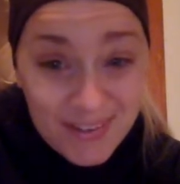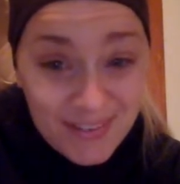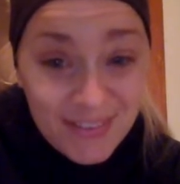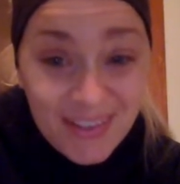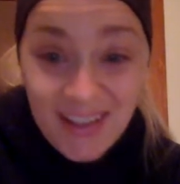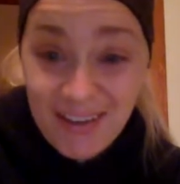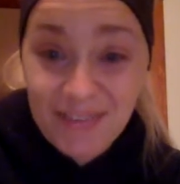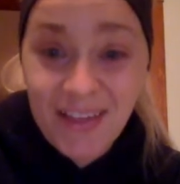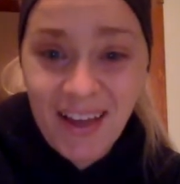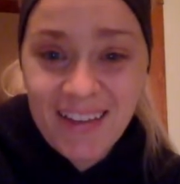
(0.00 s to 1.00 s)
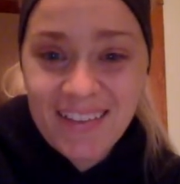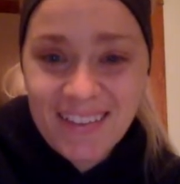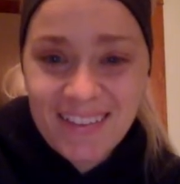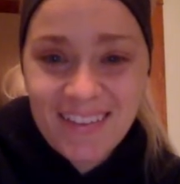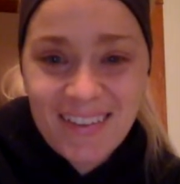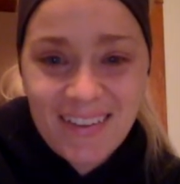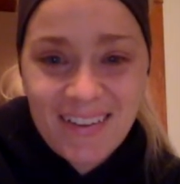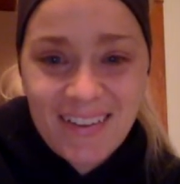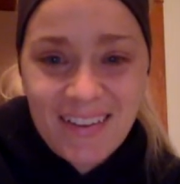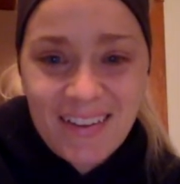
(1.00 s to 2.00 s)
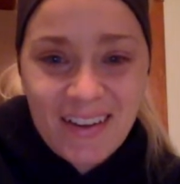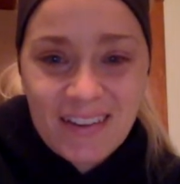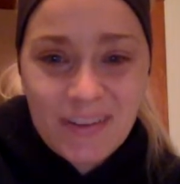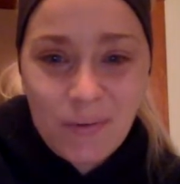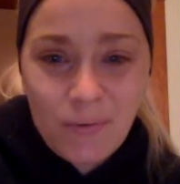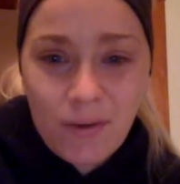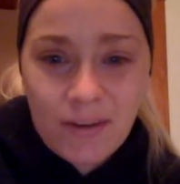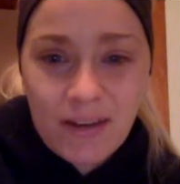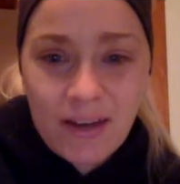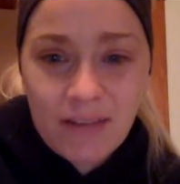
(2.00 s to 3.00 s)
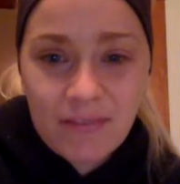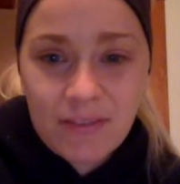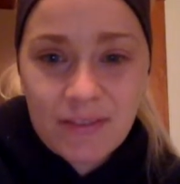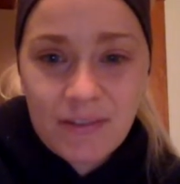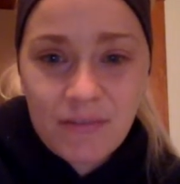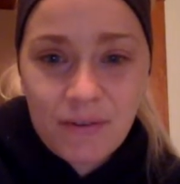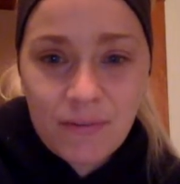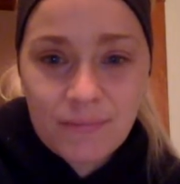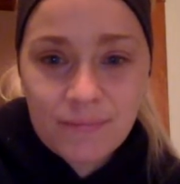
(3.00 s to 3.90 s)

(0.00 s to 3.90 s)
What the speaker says: to really hear that, because I don't want to have to suffer.